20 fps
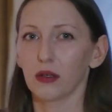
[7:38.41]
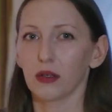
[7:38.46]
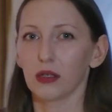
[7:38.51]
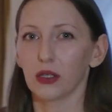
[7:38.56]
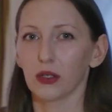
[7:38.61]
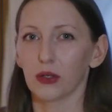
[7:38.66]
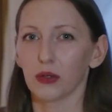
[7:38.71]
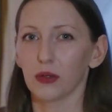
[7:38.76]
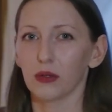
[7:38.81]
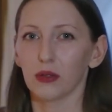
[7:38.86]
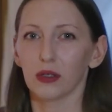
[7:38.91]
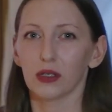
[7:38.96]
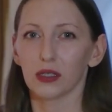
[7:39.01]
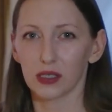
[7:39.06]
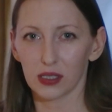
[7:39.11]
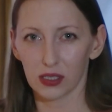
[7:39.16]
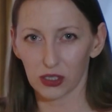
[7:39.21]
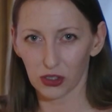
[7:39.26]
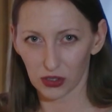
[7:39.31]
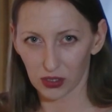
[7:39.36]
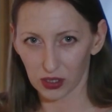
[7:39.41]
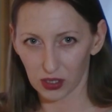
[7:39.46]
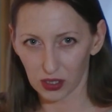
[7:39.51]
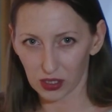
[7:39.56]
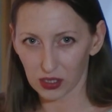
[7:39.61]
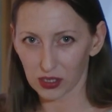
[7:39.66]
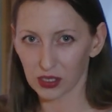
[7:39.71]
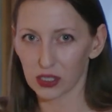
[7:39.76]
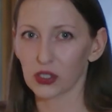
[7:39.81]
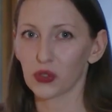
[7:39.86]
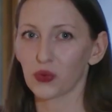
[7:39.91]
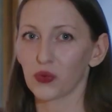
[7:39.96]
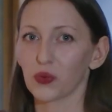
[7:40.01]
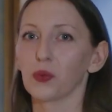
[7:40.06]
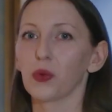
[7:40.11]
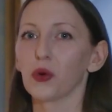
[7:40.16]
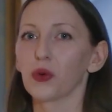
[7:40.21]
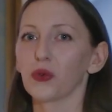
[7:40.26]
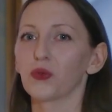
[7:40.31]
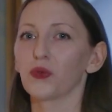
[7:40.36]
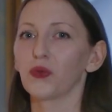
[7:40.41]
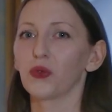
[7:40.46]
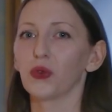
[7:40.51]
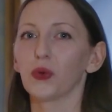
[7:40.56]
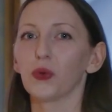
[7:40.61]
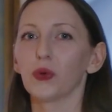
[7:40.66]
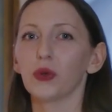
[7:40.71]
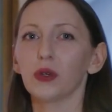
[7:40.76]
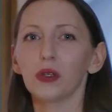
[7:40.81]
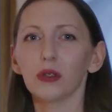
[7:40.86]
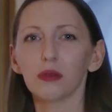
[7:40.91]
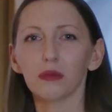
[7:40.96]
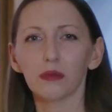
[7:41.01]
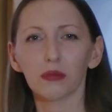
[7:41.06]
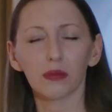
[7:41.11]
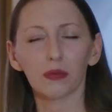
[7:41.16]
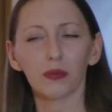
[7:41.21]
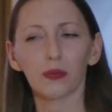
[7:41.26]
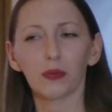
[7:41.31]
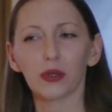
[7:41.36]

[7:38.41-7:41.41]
you know, as she did this remote viewing,